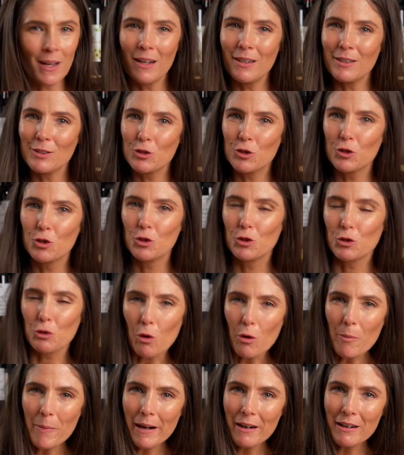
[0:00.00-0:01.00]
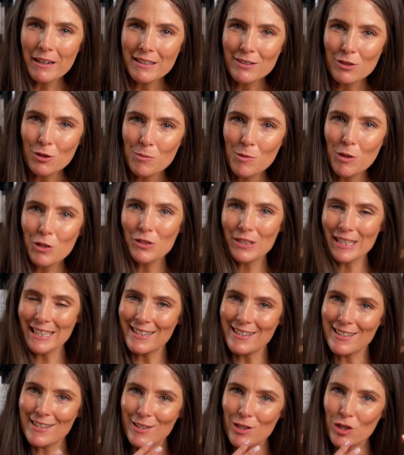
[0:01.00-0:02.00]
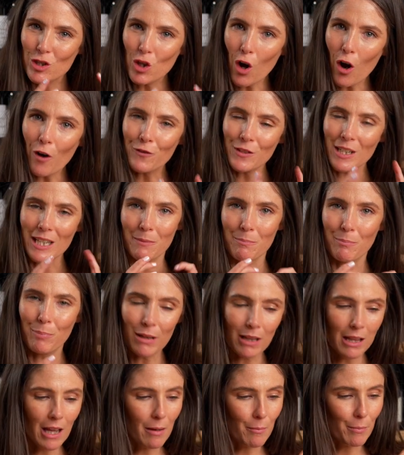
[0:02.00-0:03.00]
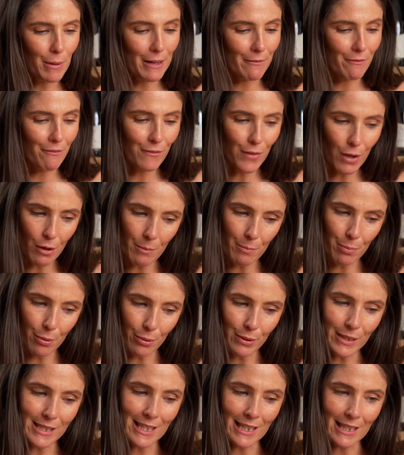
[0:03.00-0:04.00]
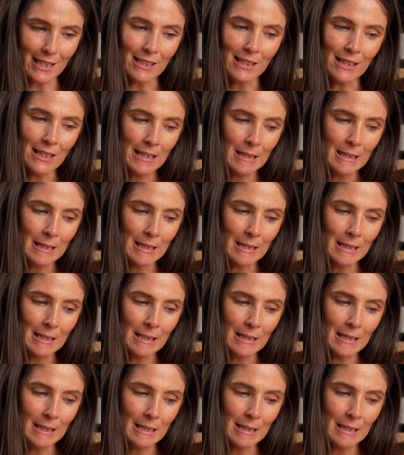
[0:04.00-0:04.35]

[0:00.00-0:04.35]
strawberries almost. It's soft and plump and very pretty,